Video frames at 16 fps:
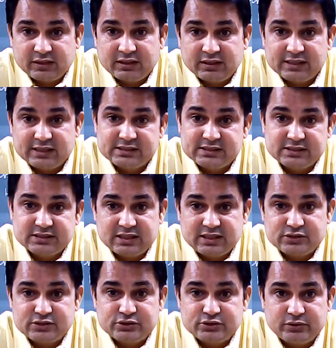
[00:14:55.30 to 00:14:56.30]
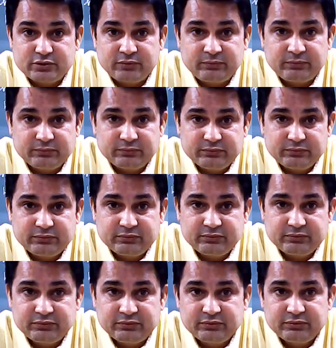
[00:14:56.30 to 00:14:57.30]
Is it clear to you?
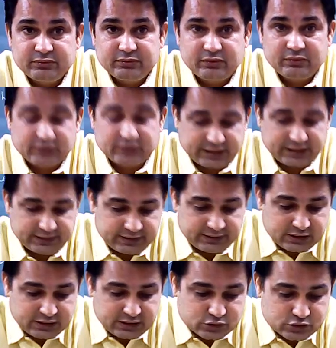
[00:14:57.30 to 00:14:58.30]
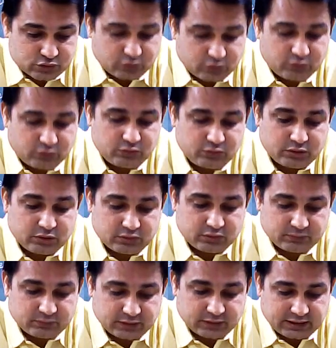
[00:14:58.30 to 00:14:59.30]
Okay. So
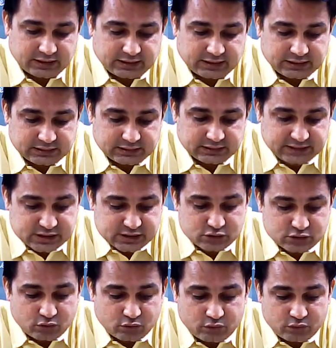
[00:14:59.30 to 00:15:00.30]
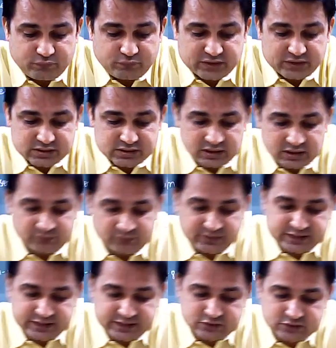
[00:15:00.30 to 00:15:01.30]
this non-fictional
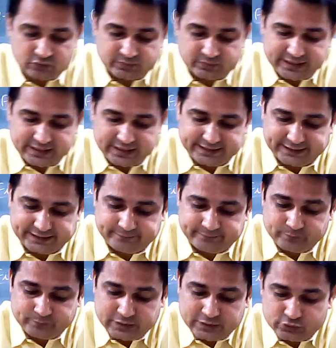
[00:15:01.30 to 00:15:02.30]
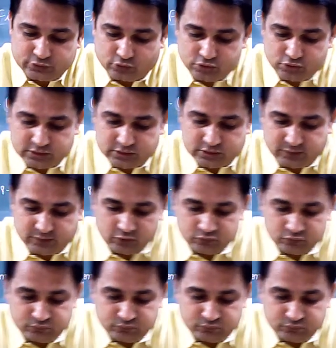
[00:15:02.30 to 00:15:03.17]
piece of writing talks about